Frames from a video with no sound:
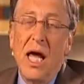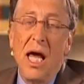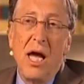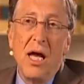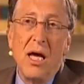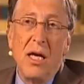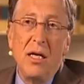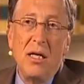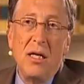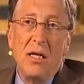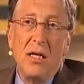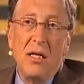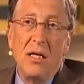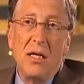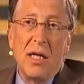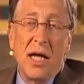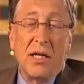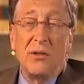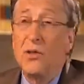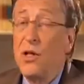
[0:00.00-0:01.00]

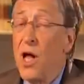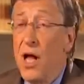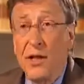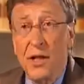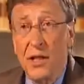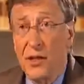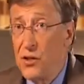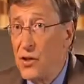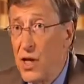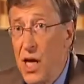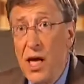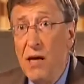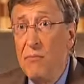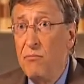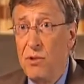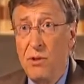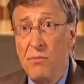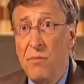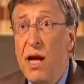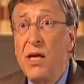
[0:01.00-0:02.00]
And that's not the
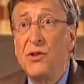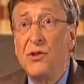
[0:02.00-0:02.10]
same